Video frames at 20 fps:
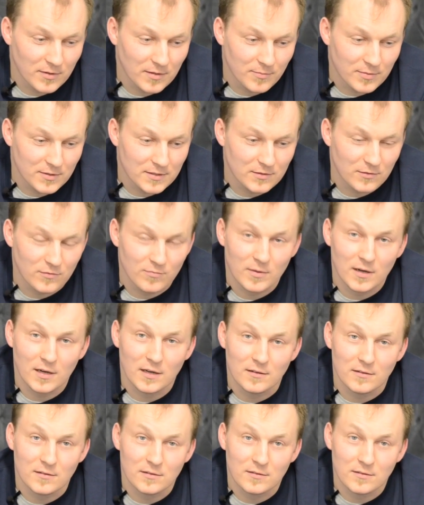the peace of
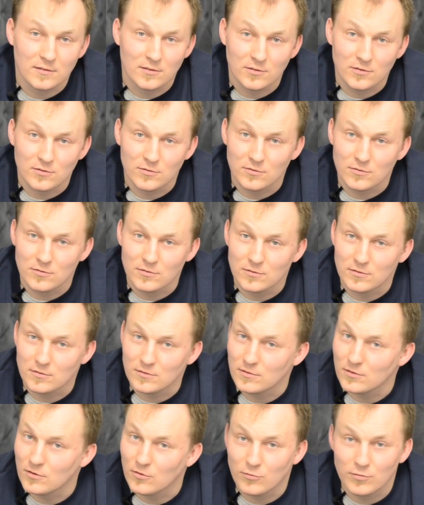mind you, you
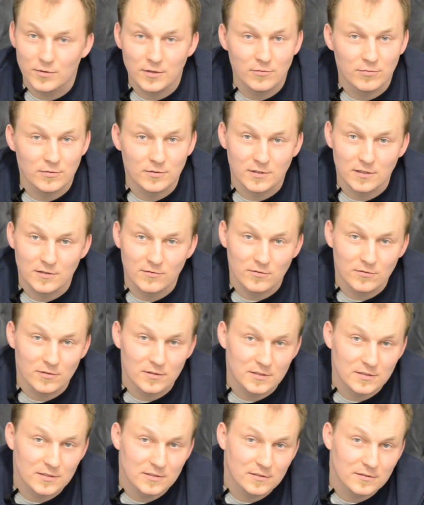no weed will give you
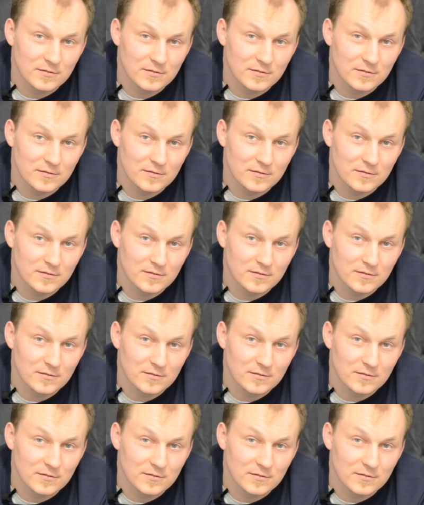this